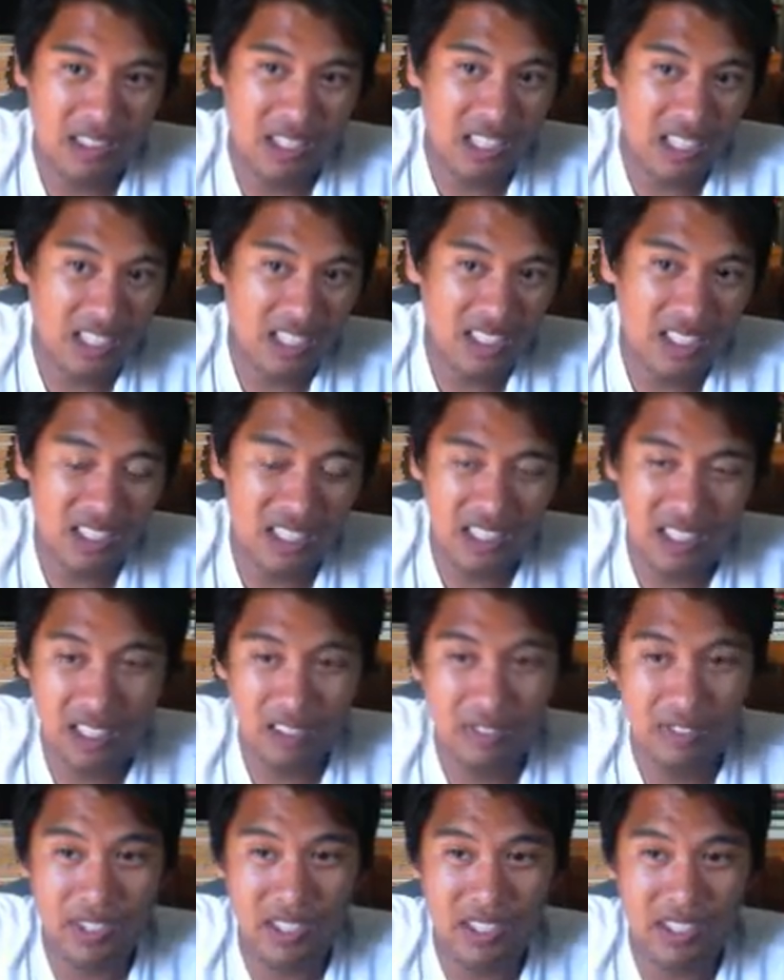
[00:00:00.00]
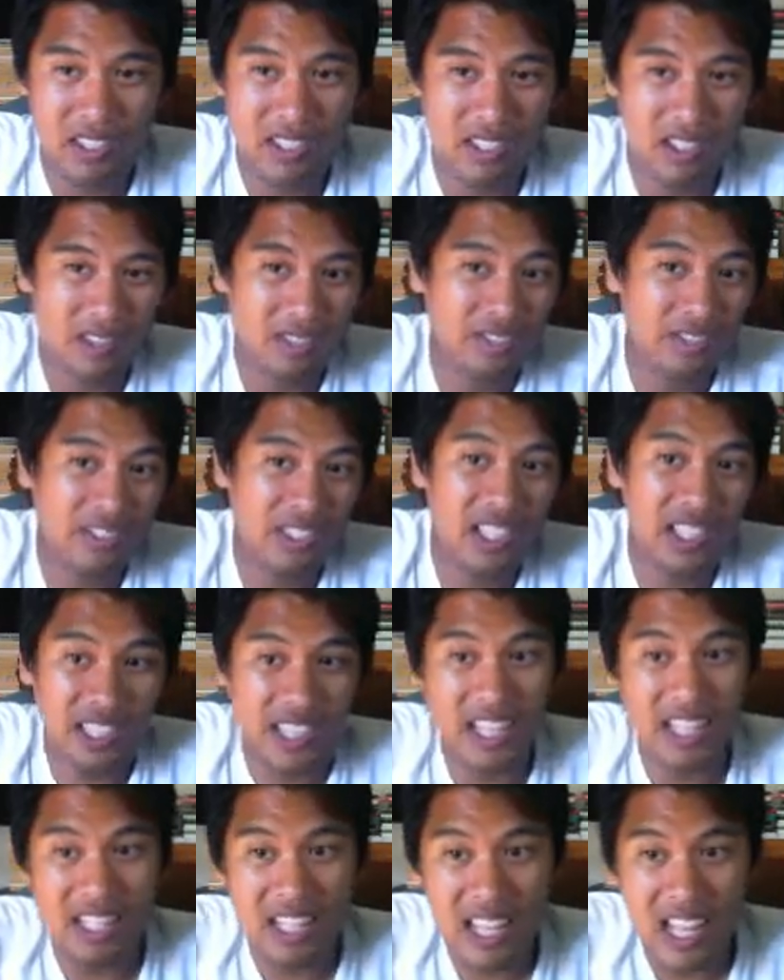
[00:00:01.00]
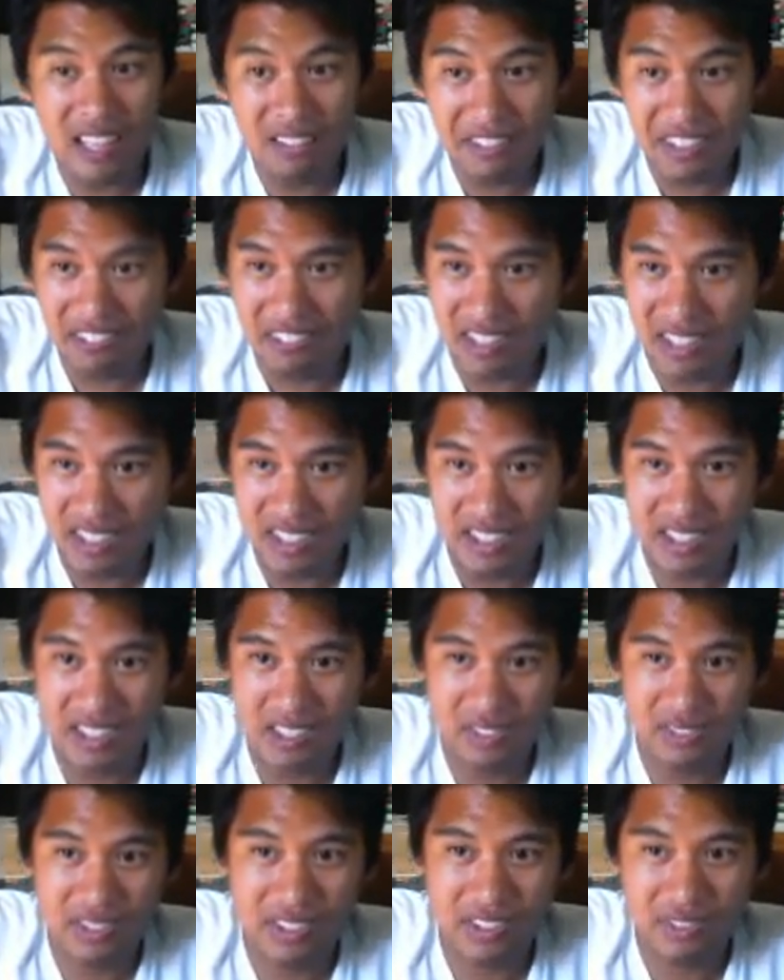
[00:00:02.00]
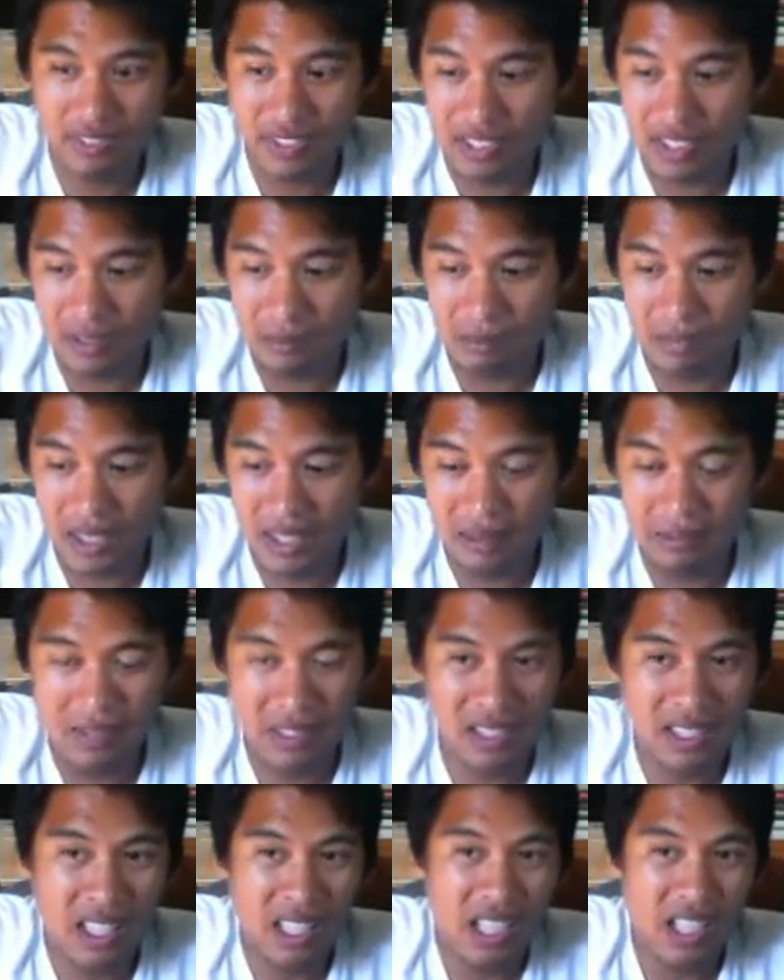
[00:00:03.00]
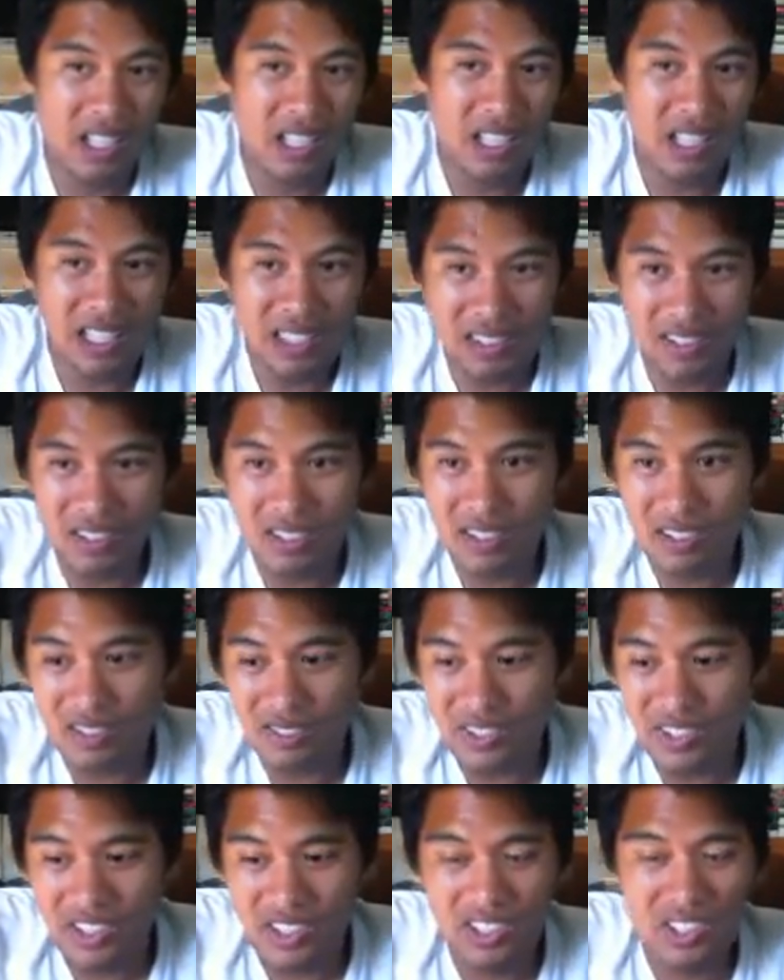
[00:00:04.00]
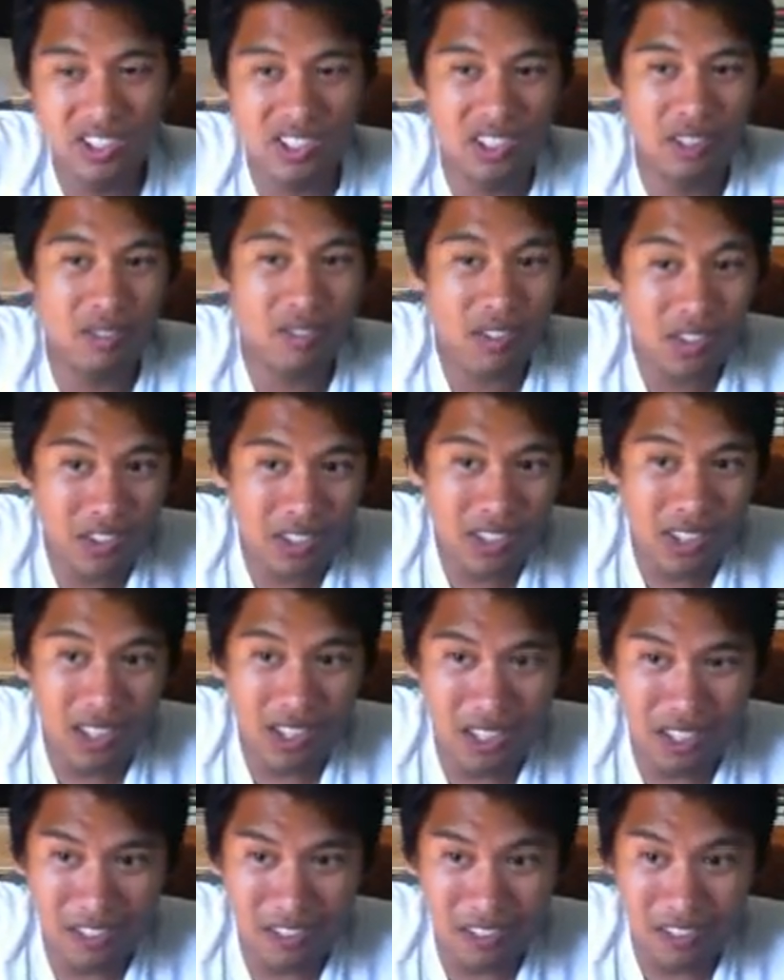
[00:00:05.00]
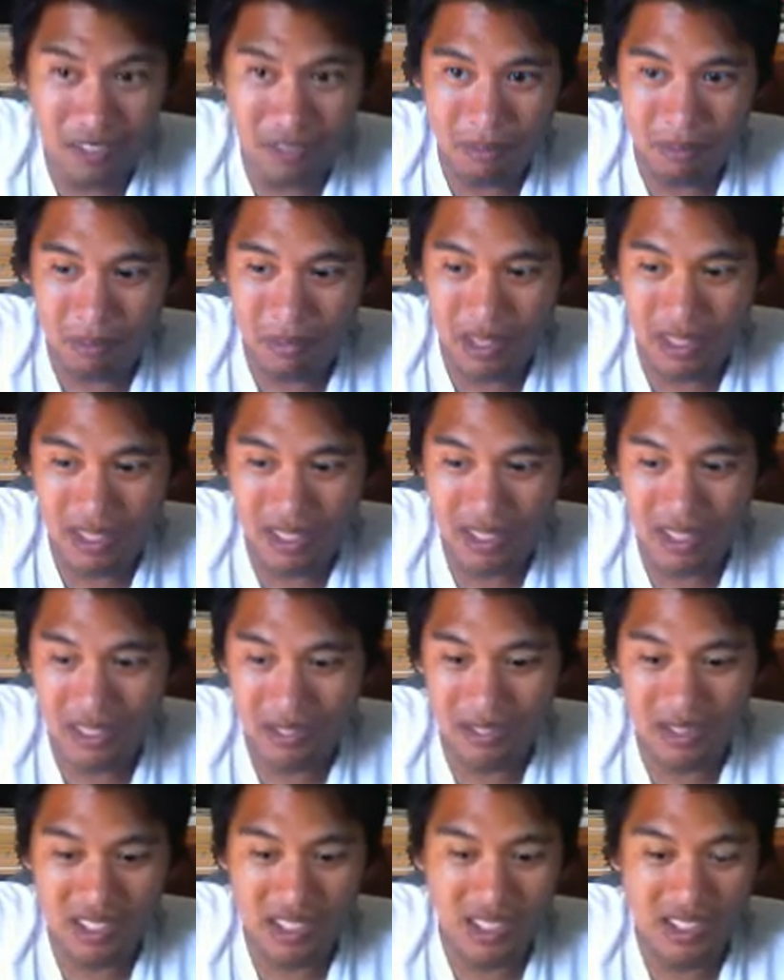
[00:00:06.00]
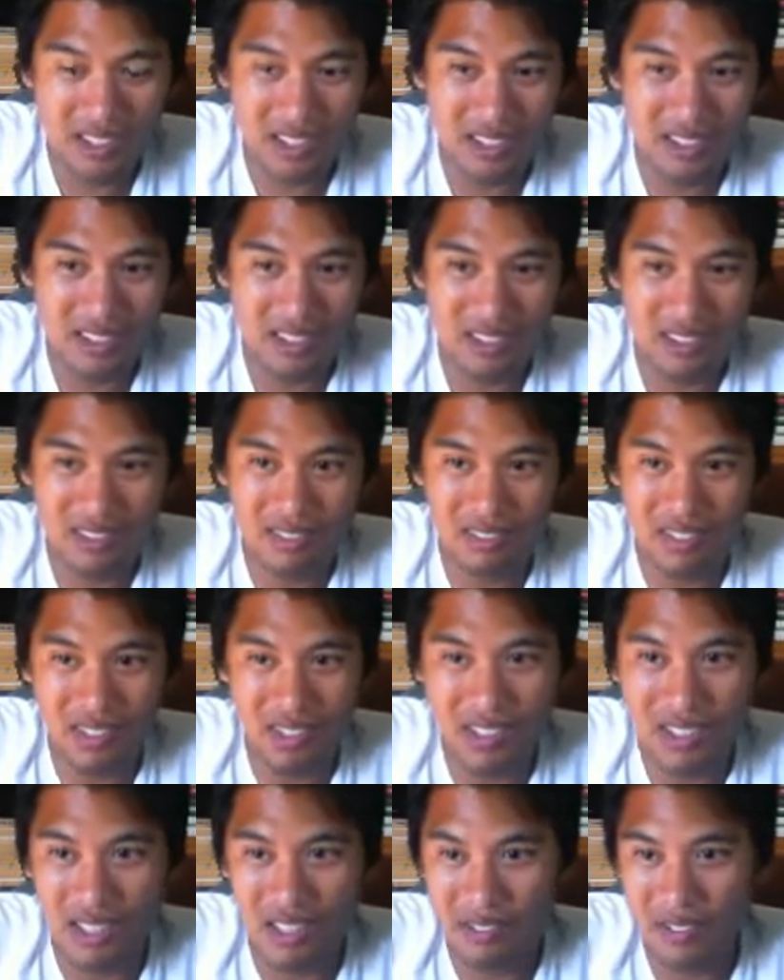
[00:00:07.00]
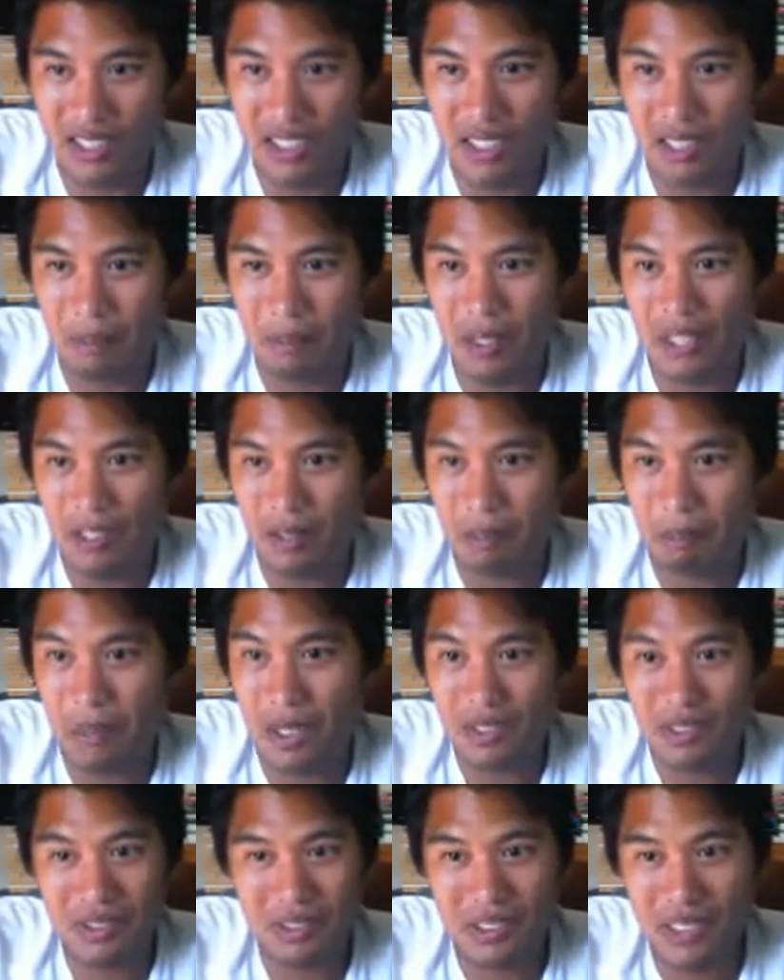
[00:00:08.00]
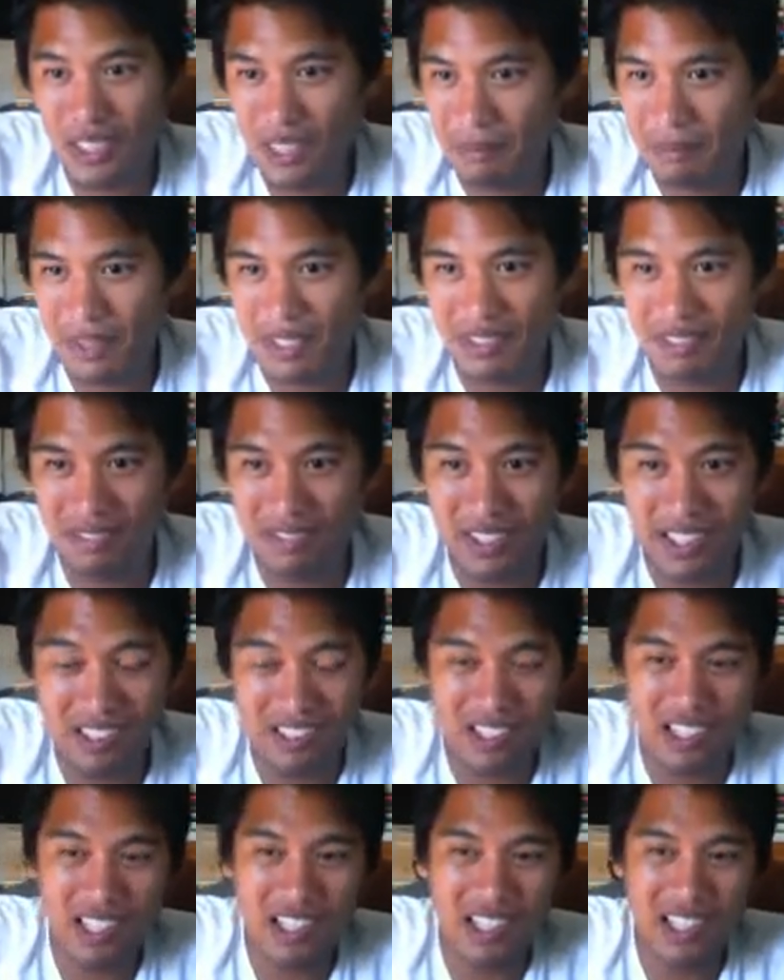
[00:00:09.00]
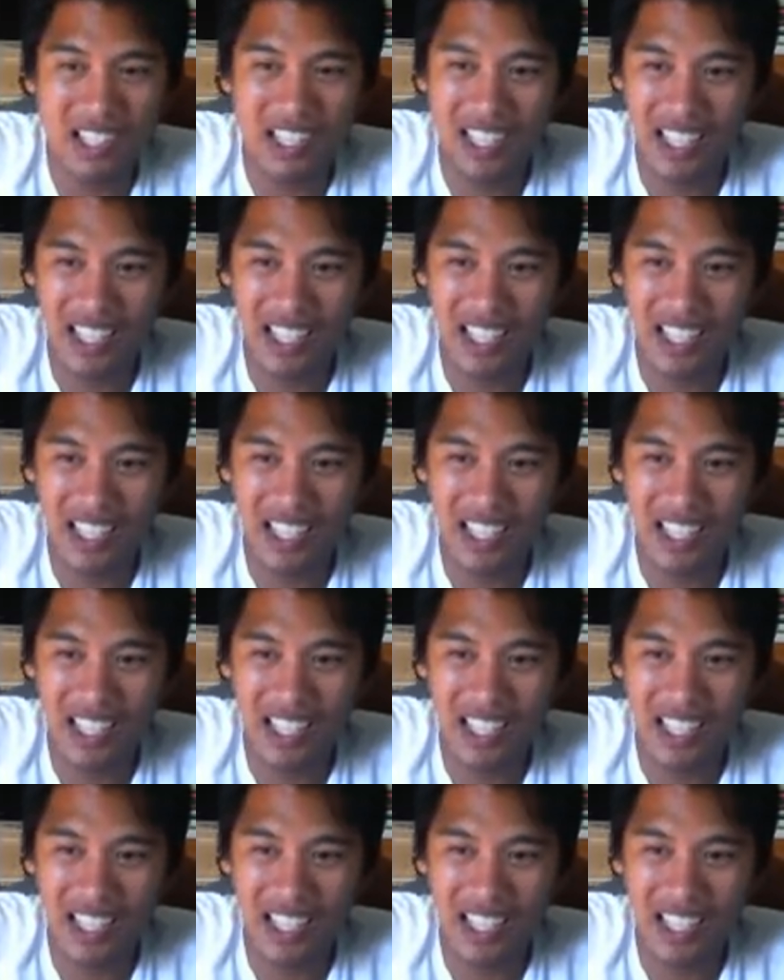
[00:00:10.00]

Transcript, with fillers: I think if he if and at heavyweight if he fought maybe I don't know if he'd lose to Volkov, but you know Volkov's got a better mental game than Vera,